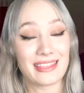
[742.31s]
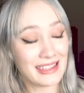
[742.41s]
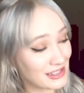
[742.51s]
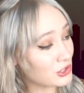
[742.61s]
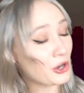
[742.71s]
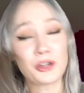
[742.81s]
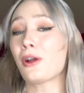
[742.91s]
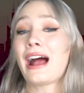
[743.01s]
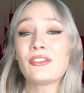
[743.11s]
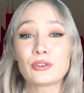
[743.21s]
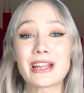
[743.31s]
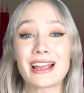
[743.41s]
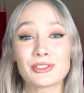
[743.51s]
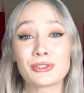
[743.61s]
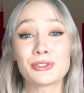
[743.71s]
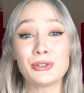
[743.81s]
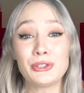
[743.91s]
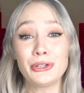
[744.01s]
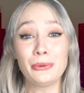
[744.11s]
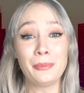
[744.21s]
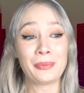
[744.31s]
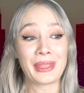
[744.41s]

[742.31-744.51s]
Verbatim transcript: These are your advertisers, YouTube,